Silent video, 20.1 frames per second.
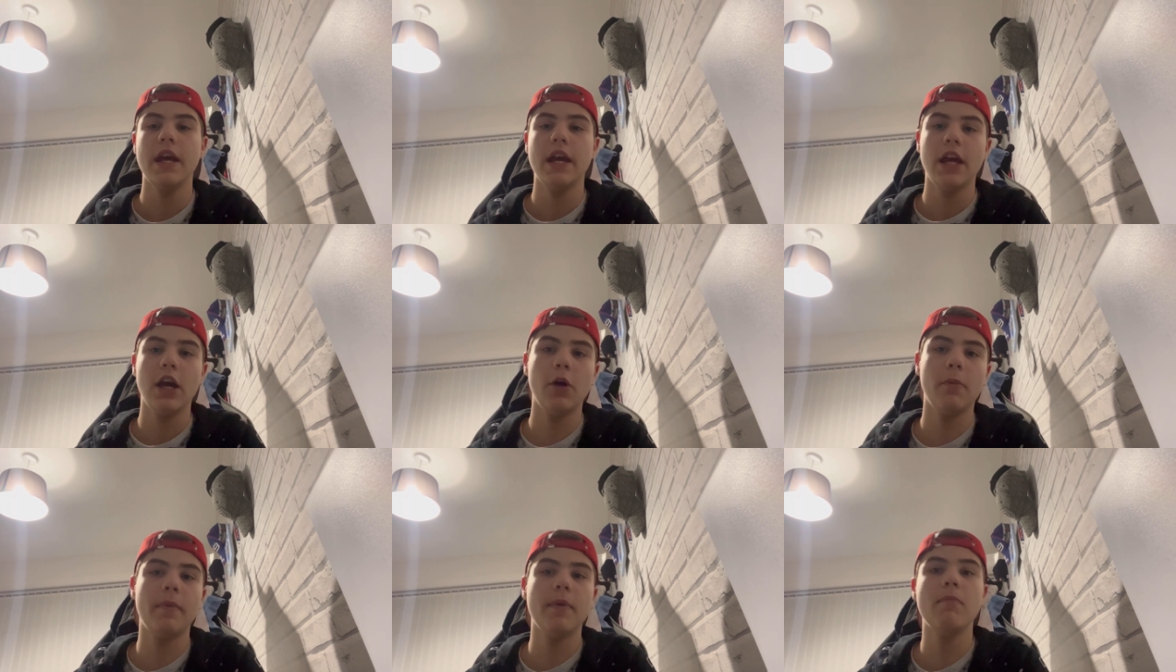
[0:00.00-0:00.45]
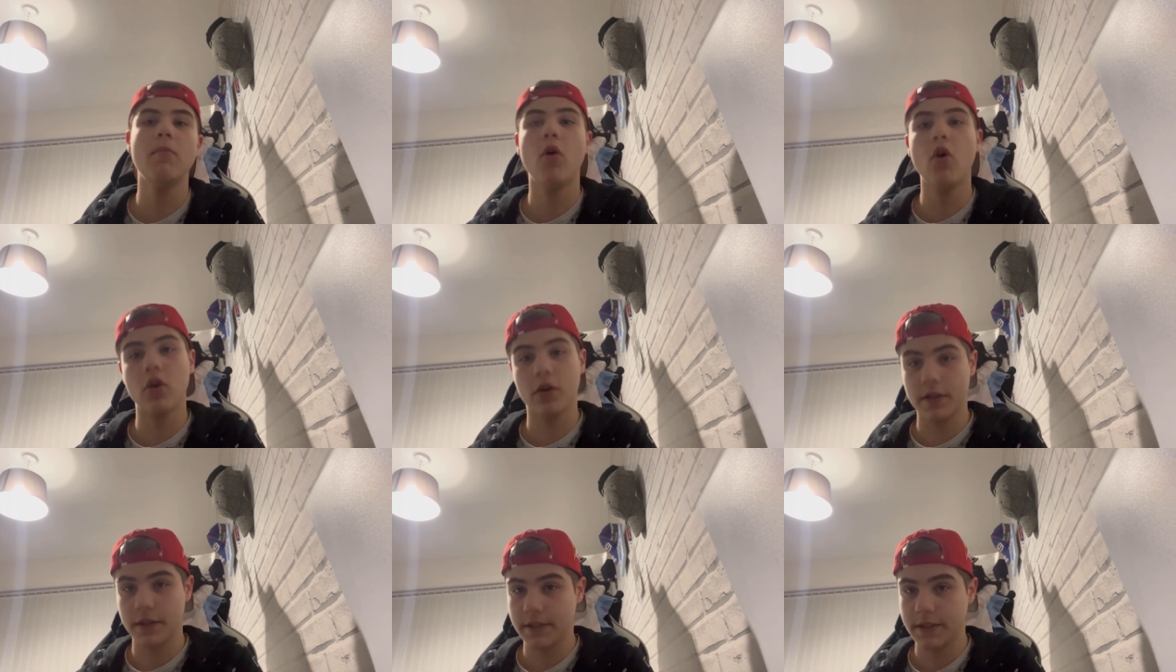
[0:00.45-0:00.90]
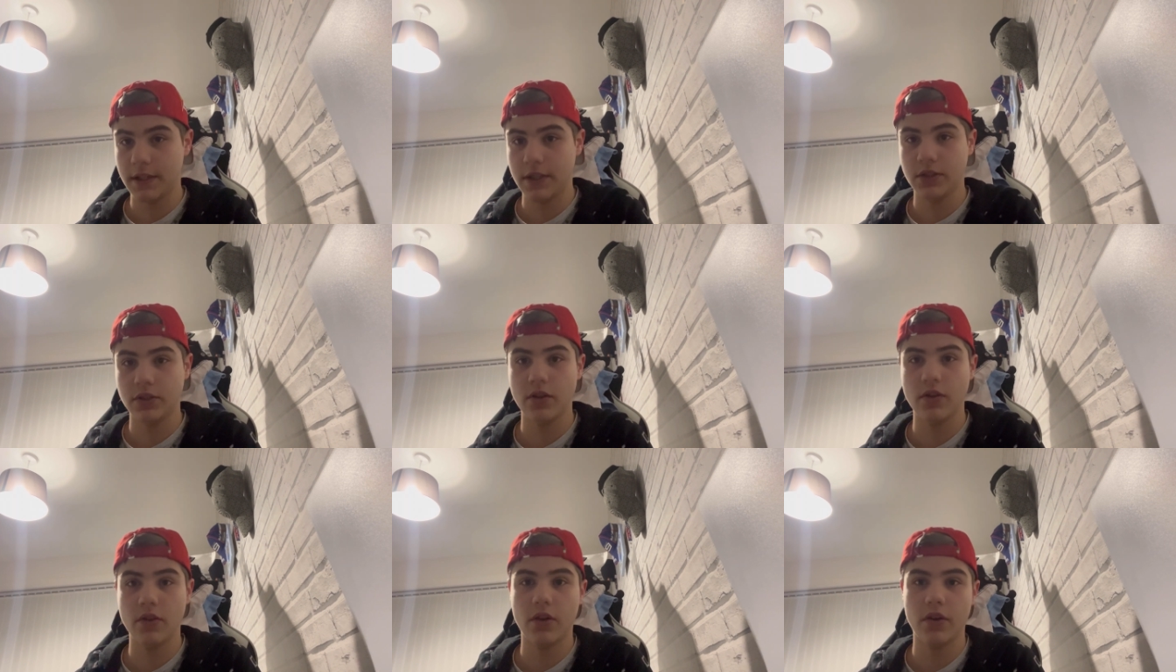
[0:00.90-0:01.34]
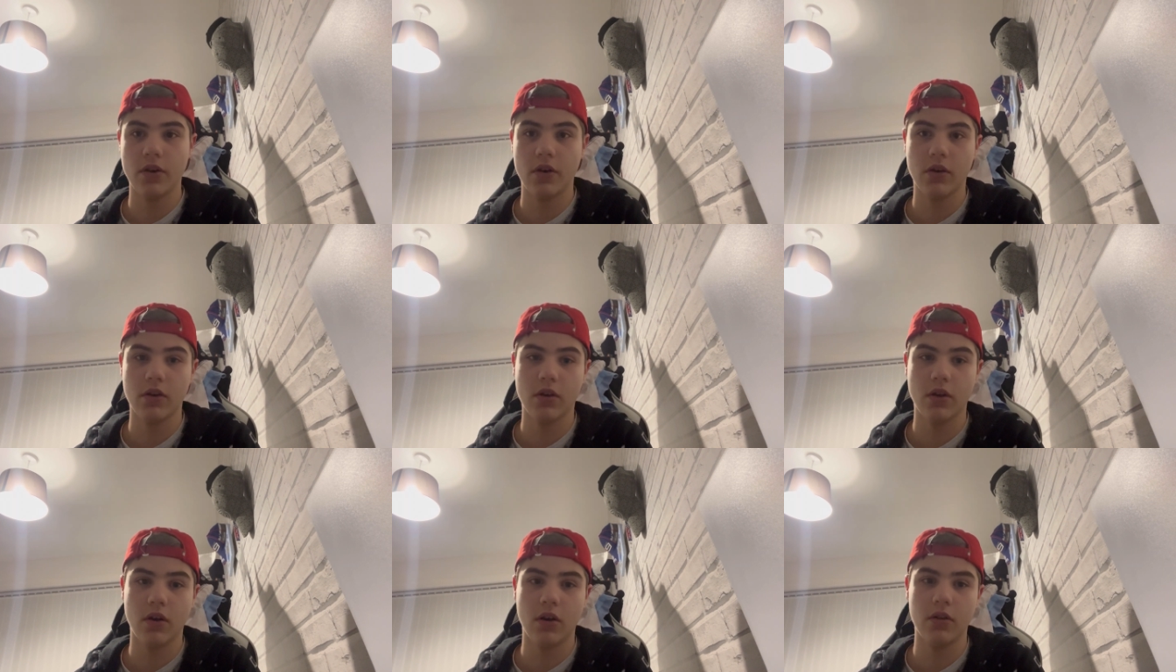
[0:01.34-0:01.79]
He'll be more consistent than
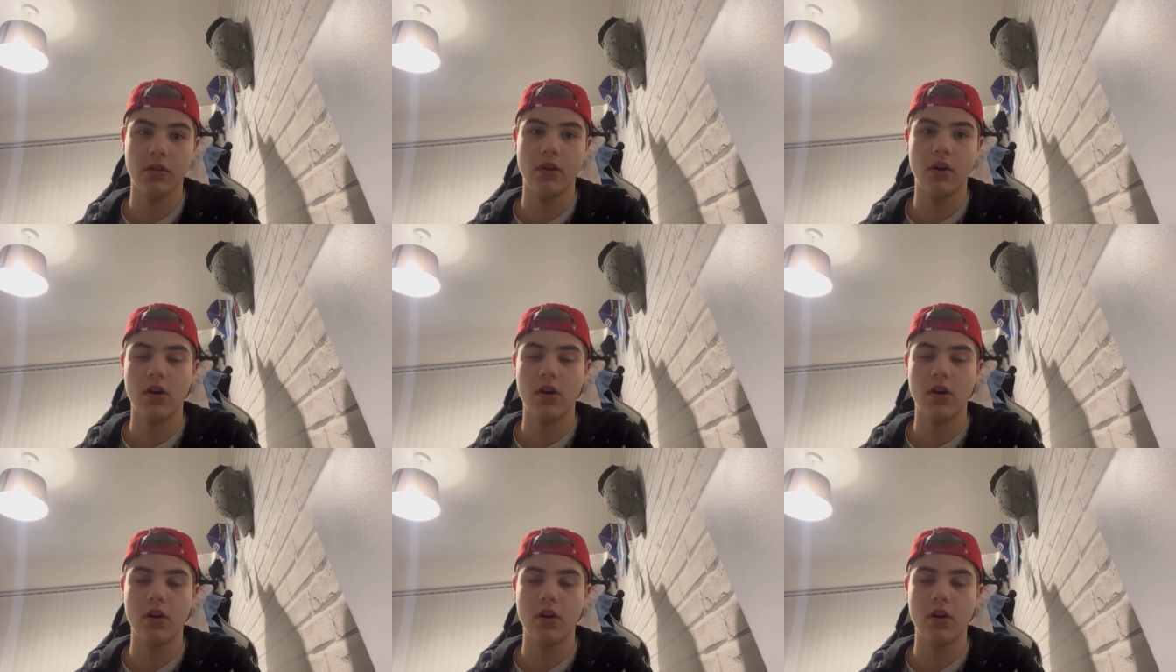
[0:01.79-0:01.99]
Ocon.